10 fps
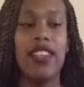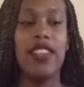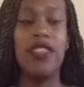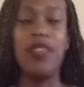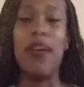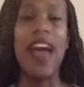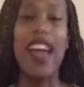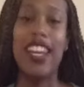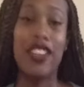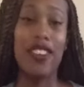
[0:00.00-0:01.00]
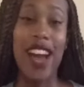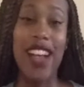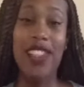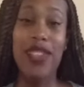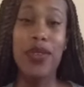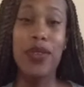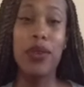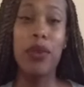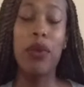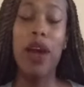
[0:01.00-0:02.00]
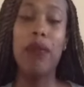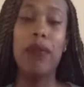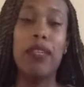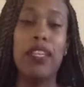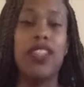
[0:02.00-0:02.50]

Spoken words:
you had in grad school probably,